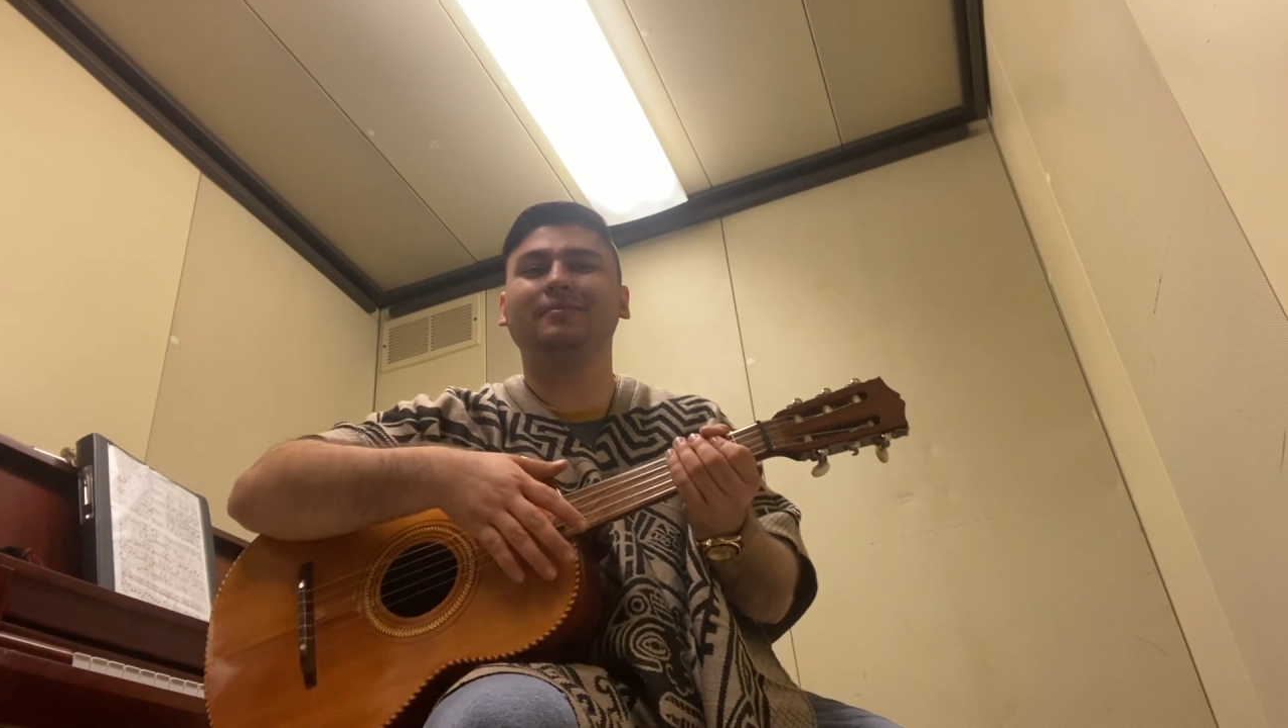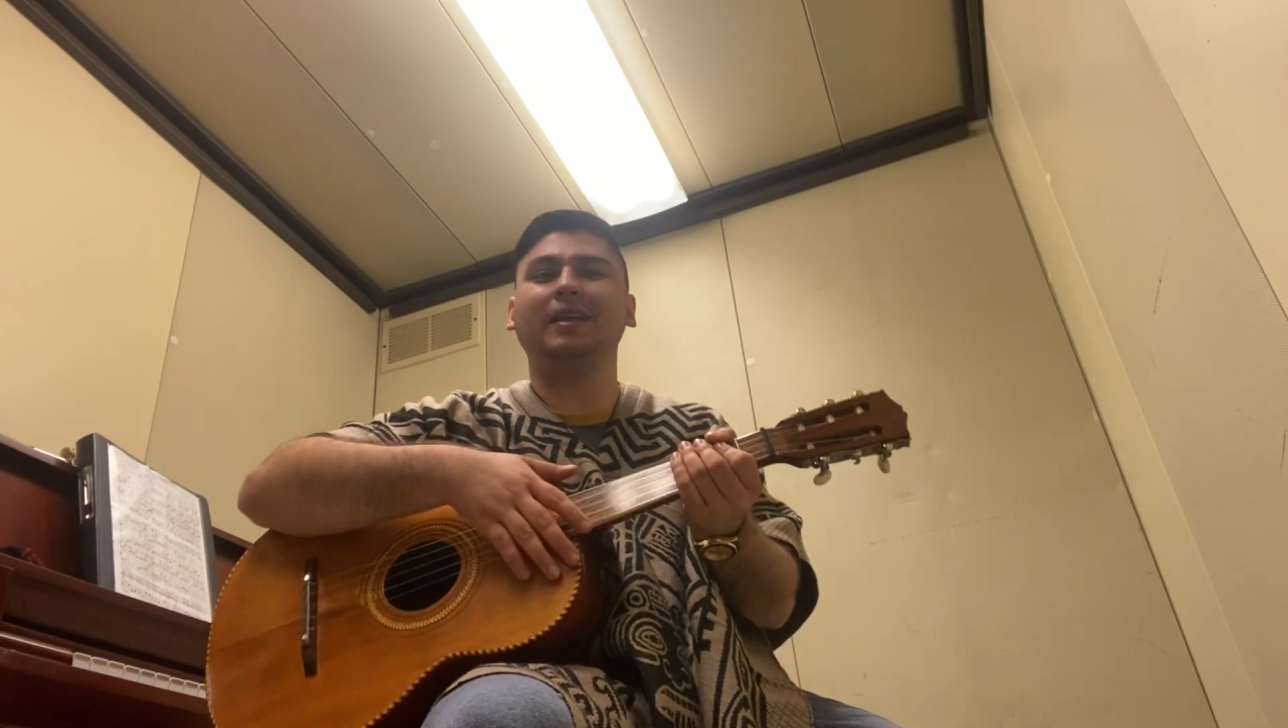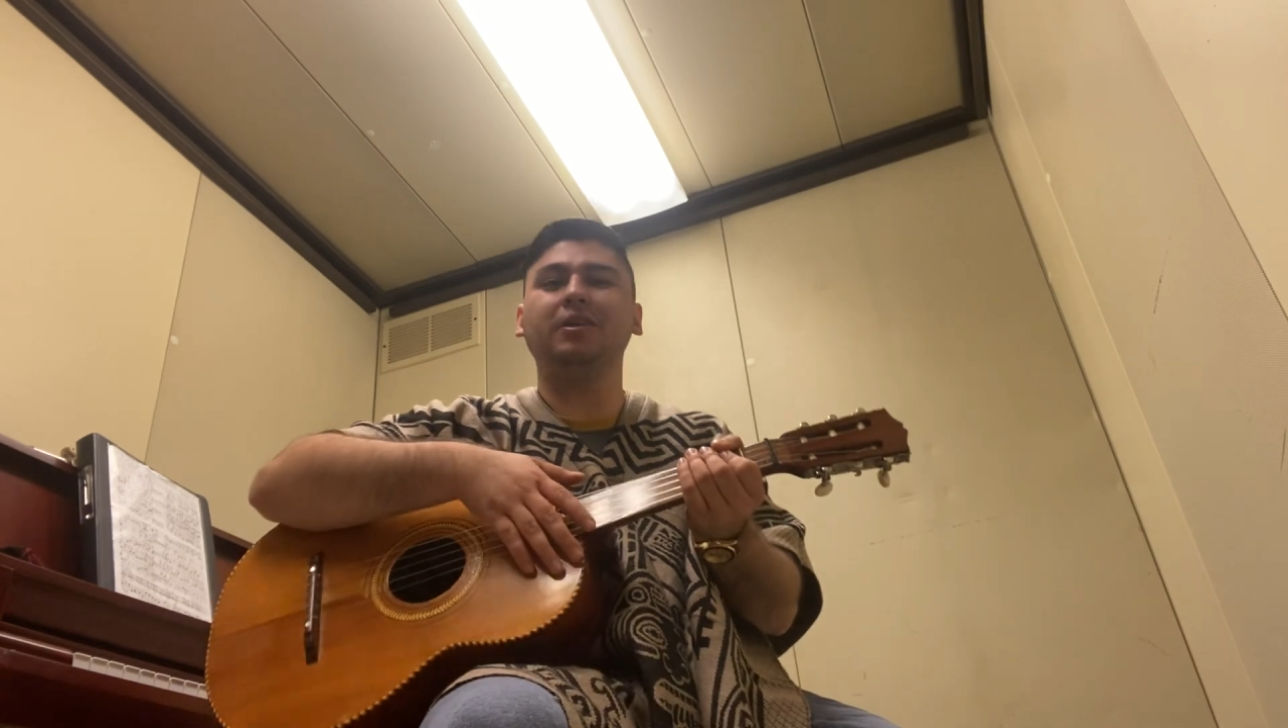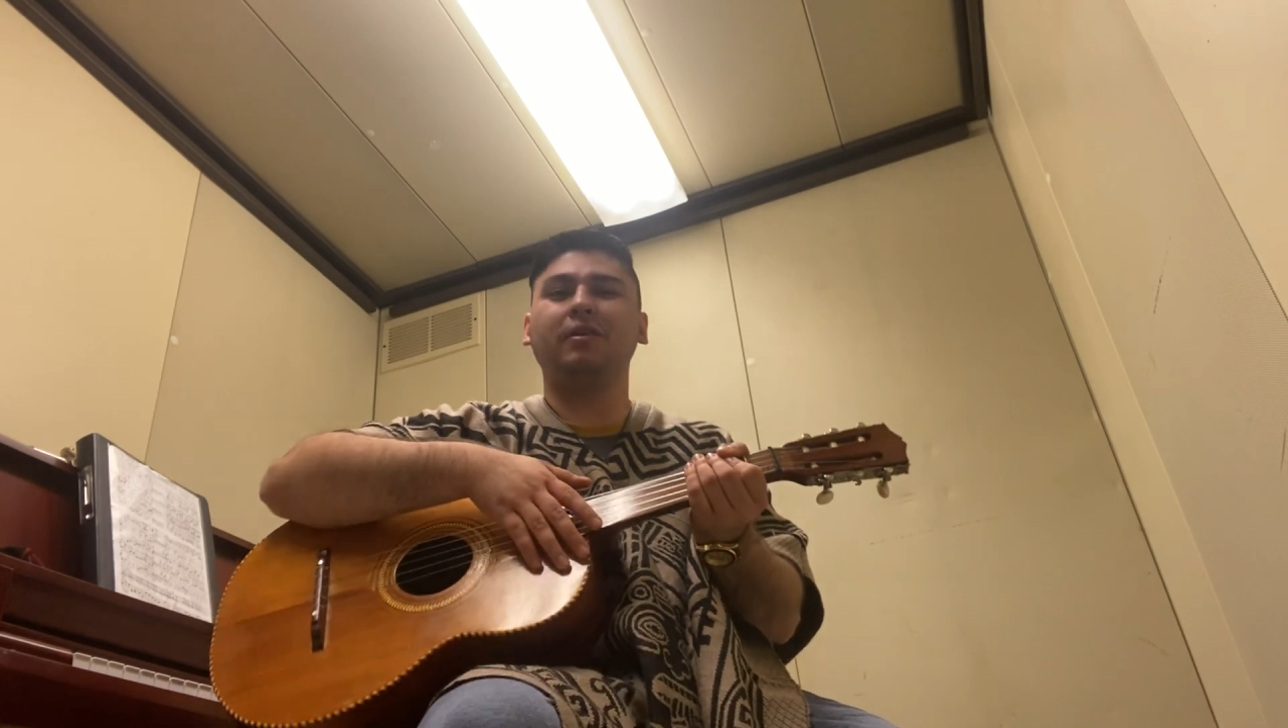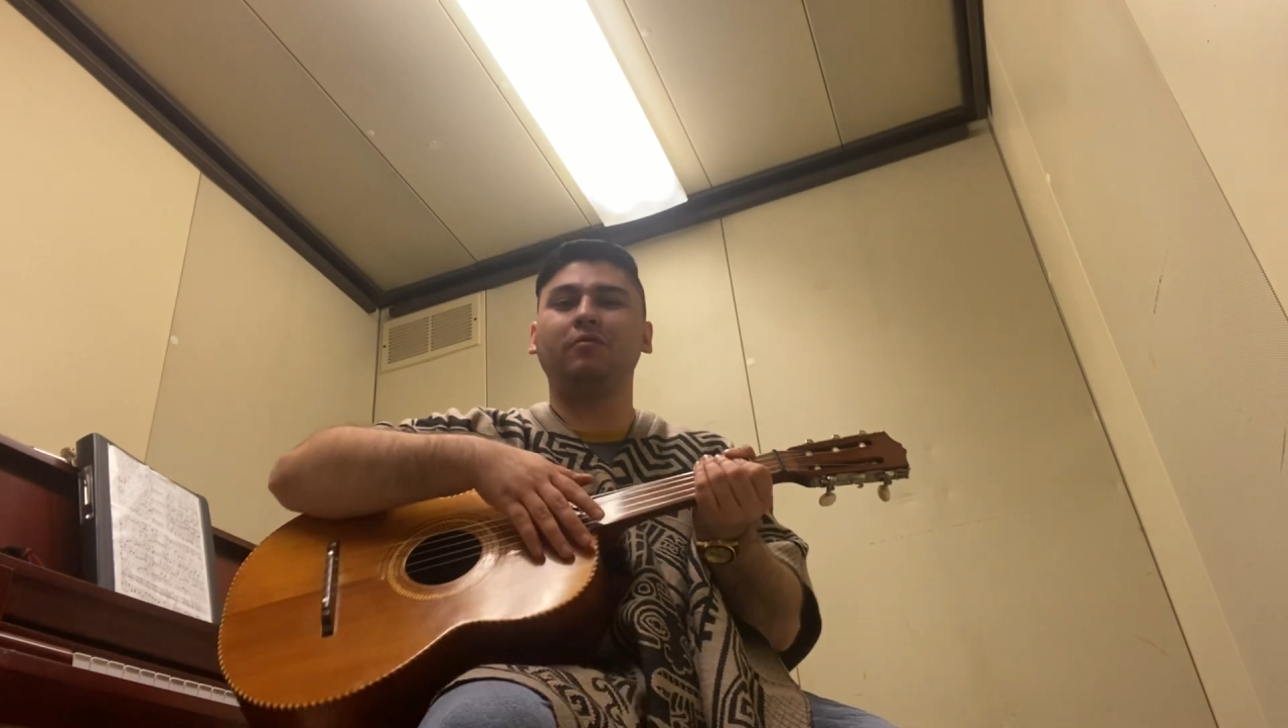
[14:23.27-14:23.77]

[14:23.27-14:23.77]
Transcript: Thank you,